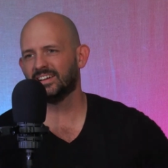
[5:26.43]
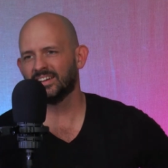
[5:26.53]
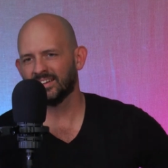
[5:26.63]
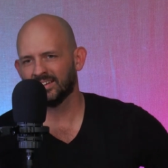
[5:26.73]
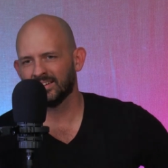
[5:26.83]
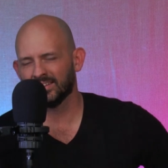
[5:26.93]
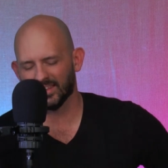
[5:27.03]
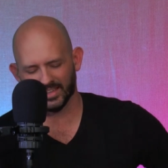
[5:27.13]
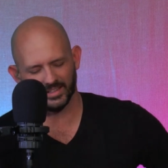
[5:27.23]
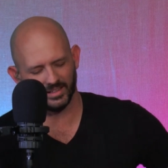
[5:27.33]
I
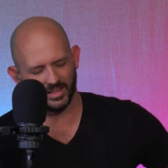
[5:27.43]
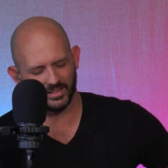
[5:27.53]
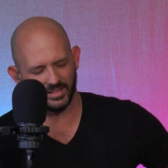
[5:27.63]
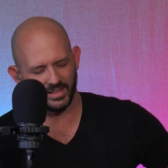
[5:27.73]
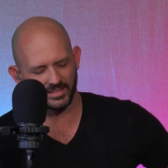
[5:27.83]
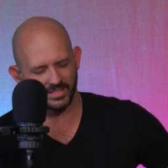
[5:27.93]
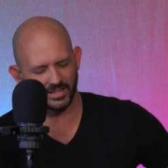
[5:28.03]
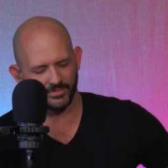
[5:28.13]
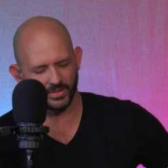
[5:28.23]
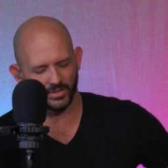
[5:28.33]
like it a lot. Yeah, it's
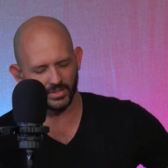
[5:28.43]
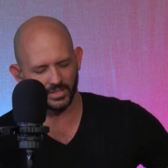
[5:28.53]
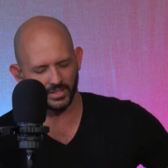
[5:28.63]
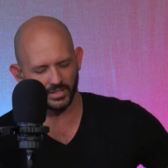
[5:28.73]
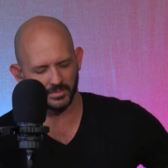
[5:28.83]
got a very